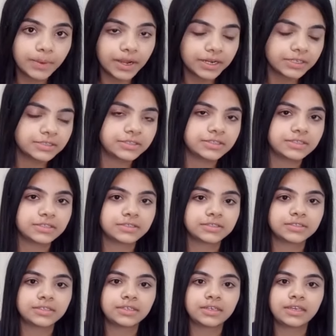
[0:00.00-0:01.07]
parts.
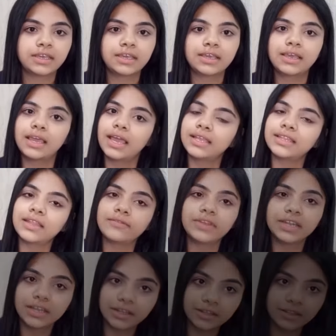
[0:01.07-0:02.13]
And then
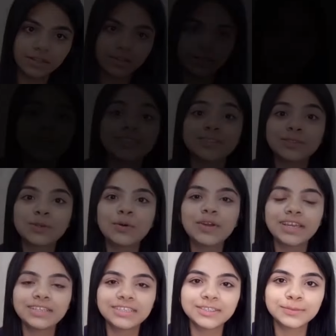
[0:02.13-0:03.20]
we're done. So
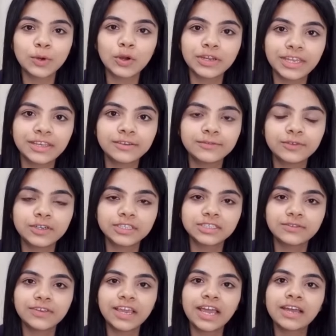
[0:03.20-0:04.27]
in the spotting,
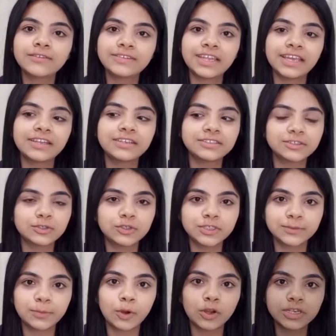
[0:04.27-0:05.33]
first we have 10 histo
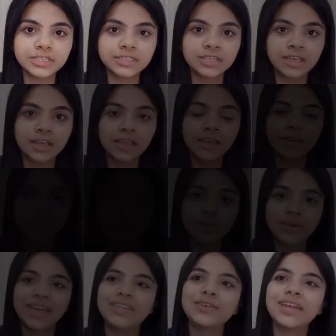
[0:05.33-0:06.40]
spots
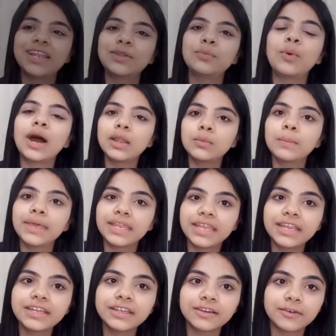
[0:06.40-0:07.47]
where you get 1
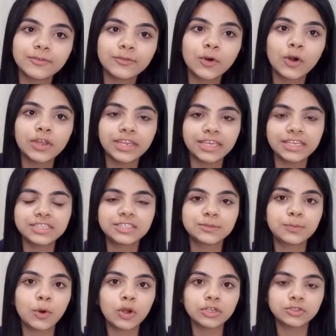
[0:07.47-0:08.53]
minute for each
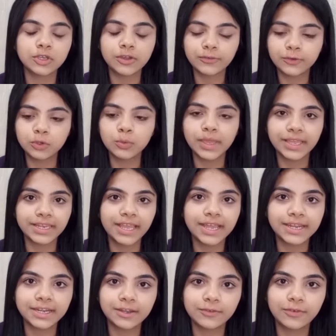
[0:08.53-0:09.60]
spot. So you have to quickly
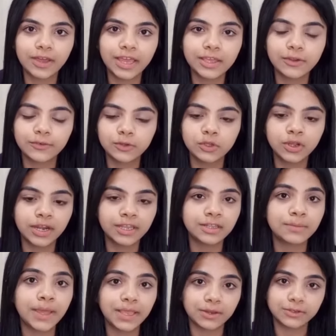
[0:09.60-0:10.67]
identify, you have to look under the
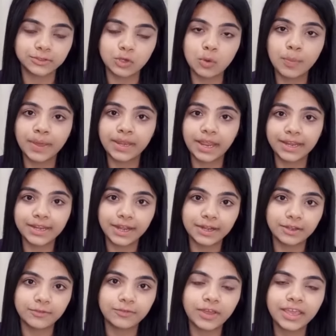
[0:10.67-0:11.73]
microscope and
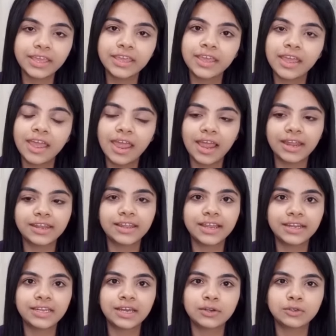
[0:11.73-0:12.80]
identify and
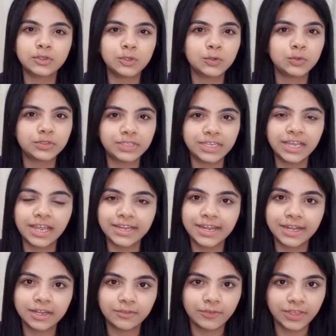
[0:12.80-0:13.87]
write down 2-3
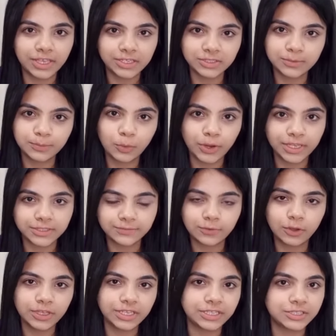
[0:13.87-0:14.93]
identification points
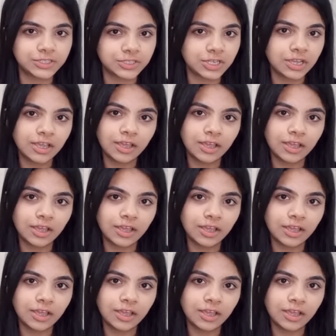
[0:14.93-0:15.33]
for each